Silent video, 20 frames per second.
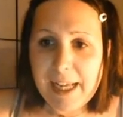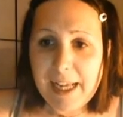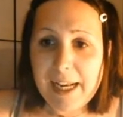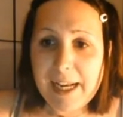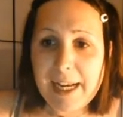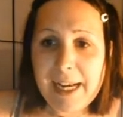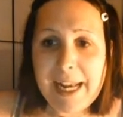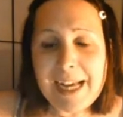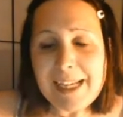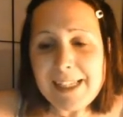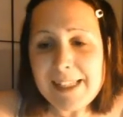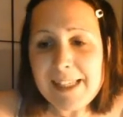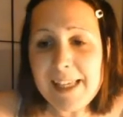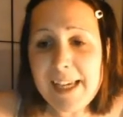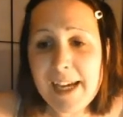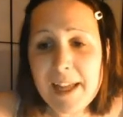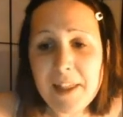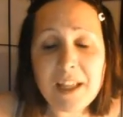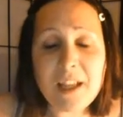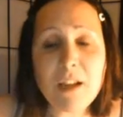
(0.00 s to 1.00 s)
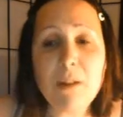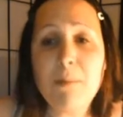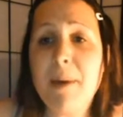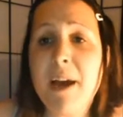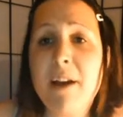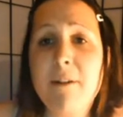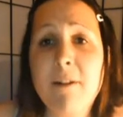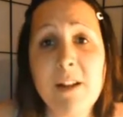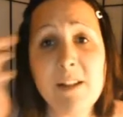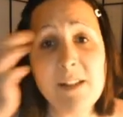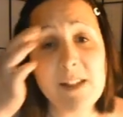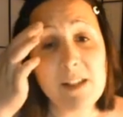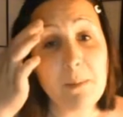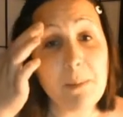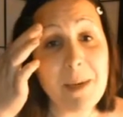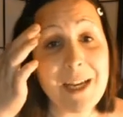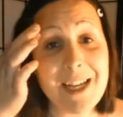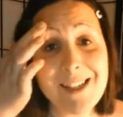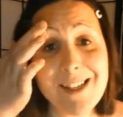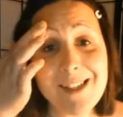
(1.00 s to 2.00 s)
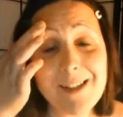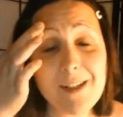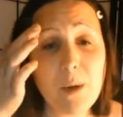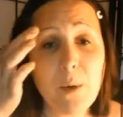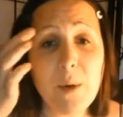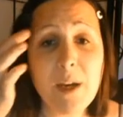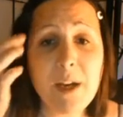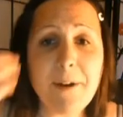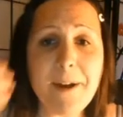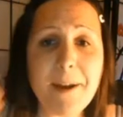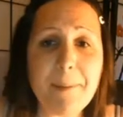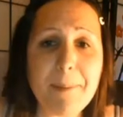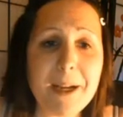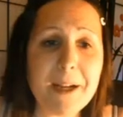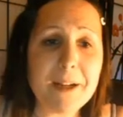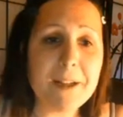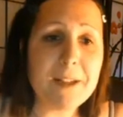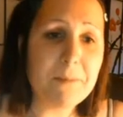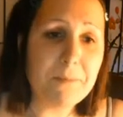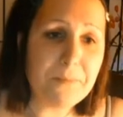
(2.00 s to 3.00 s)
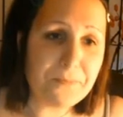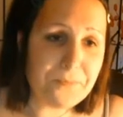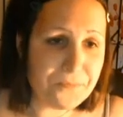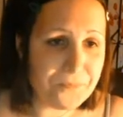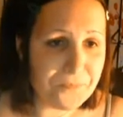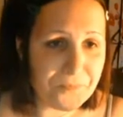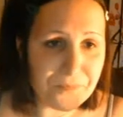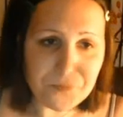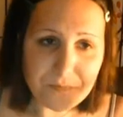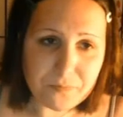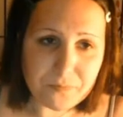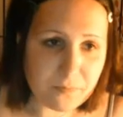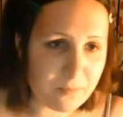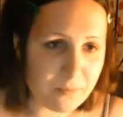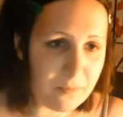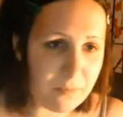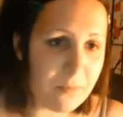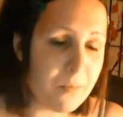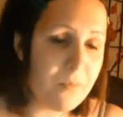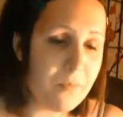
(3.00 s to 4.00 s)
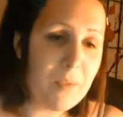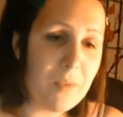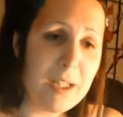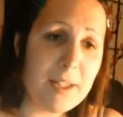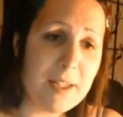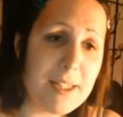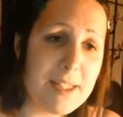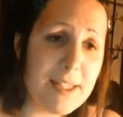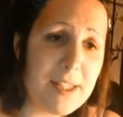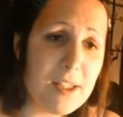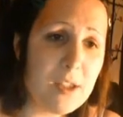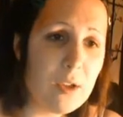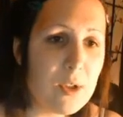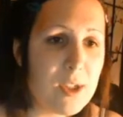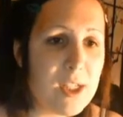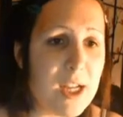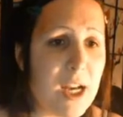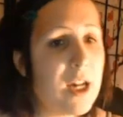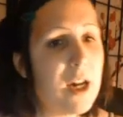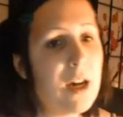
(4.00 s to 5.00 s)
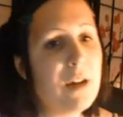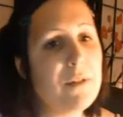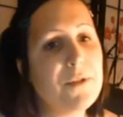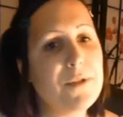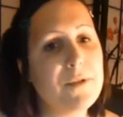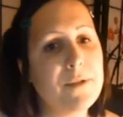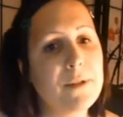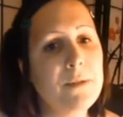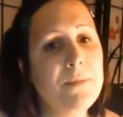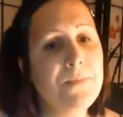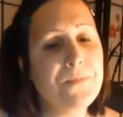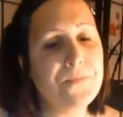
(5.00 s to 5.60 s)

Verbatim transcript: Lexi, I think you better answer P's query because this is your duck after all.